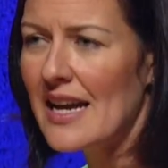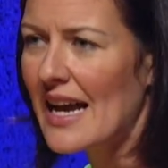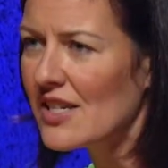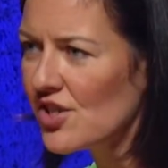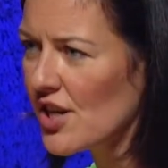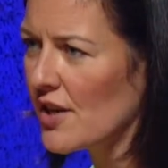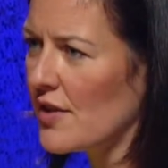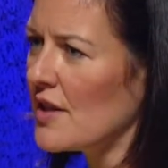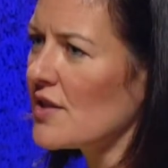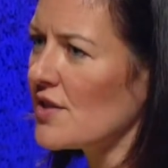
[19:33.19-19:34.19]
and share
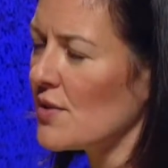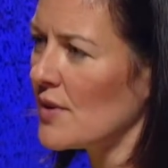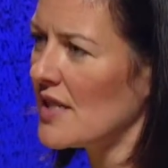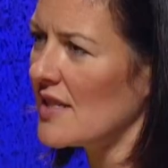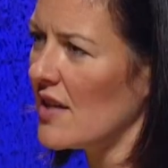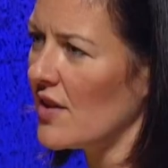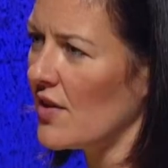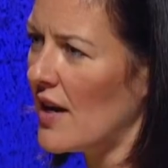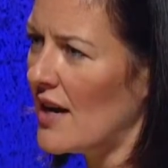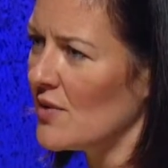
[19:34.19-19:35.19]
their stories on the
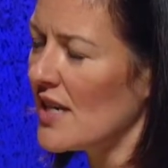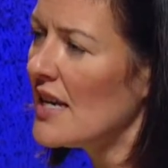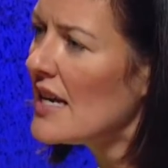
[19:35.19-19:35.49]
ground.